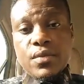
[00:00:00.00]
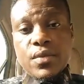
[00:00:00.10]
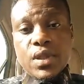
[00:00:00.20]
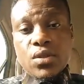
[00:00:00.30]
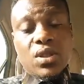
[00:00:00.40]

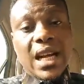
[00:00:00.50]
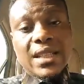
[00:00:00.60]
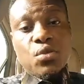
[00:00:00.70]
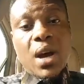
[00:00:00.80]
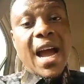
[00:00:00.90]
So that
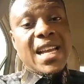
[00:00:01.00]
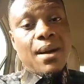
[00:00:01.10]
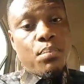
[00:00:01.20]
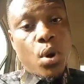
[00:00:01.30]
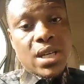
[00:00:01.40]
is why I
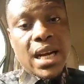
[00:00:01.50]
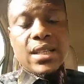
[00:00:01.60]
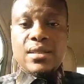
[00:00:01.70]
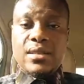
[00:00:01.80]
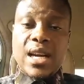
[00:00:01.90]
am
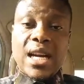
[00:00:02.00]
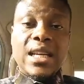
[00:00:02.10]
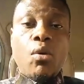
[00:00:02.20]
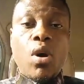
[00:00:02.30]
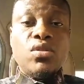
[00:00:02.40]
bothered, and
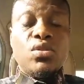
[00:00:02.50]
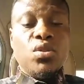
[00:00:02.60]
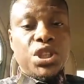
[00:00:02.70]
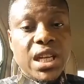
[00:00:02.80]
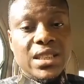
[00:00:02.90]
I want to
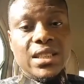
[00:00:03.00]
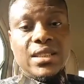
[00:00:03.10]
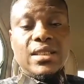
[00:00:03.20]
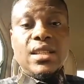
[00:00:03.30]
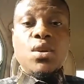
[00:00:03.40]
share
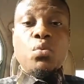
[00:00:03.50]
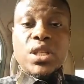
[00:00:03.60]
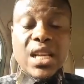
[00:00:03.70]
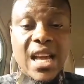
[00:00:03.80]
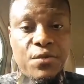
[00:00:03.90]
this with
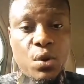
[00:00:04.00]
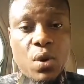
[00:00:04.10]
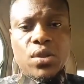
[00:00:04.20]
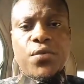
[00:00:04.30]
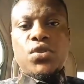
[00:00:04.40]
every
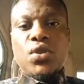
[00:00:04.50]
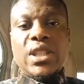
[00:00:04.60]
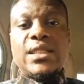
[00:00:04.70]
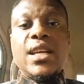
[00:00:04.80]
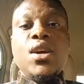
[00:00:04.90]
one of us so
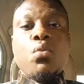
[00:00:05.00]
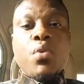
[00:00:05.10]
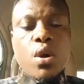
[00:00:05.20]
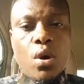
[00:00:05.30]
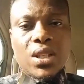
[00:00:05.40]
that
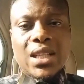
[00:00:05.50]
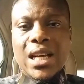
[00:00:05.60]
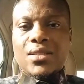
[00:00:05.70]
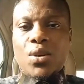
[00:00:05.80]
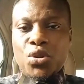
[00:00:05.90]
we all
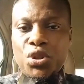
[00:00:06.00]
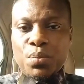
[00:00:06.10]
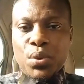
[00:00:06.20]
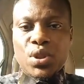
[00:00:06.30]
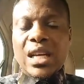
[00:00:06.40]
can
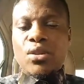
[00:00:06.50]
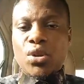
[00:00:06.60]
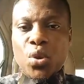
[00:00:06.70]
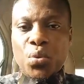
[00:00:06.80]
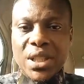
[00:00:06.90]
contribute and
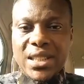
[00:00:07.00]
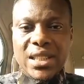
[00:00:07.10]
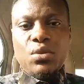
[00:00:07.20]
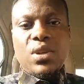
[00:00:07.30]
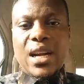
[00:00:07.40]
also
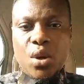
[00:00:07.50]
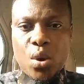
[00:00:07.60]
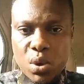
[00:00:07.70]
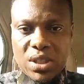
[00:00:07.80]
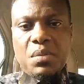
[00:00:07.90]
reason
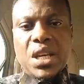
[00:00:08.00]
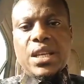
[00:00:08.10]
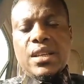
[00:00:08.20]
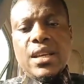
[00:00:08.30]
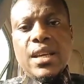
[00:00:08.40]
along with me.
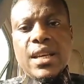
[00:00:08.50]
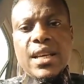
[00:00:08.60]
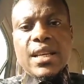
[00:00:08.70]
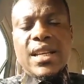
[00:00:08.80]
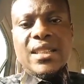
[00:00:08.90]

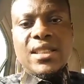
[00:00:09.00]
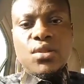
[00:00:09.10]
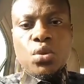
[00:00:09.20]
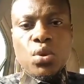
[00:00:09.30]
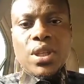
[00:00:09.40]
Let's
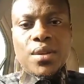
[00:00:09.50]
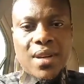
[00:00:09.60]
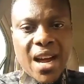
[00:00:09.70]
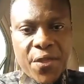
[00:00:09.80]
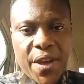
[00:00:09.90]
do the
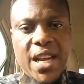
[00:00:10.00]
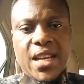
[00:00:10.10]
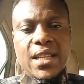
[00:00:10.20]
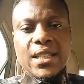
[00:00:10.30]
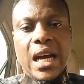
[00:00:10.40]
right
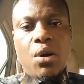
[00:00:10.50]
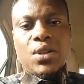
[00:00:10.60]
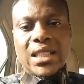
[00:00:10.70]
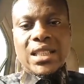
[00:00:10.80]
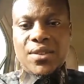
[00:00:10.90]
thing now
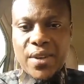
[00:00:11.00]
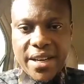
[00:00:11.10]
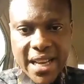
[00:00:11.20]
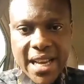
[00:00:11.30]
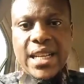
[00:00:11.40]
that is
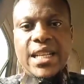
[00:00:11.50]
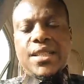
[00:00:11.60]
very early,